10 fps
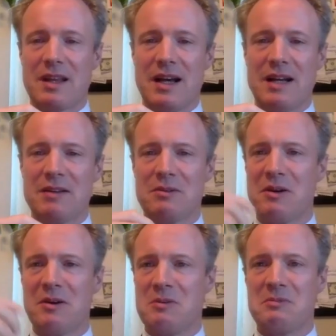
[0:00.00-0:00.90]
I don't
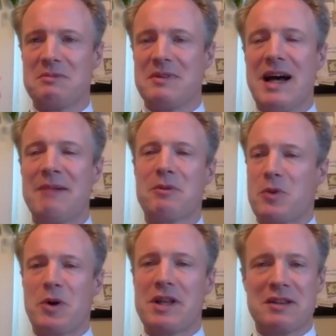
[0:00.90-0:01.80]
know. I'm not
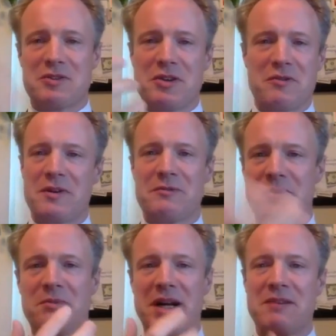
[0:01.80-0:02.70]
worthy and deserving for
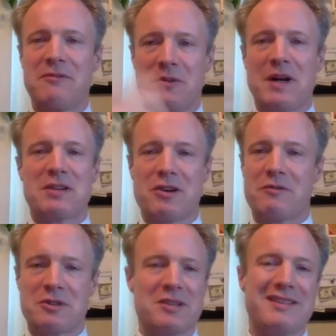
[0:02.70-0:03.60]
money for my
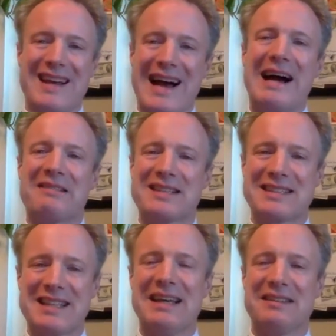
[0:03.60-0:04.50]
services. I
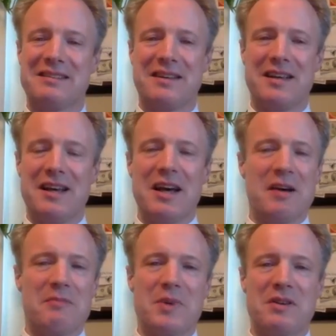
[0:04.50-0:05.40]
understand.
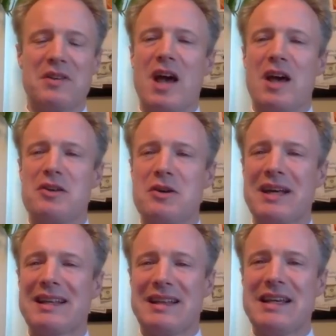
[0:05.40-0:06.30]
But you
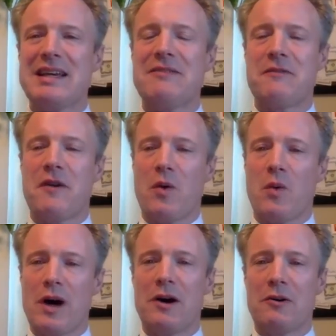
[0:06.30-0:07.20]
can leave
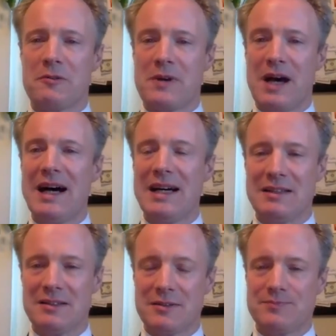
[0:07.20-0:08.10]
well behind.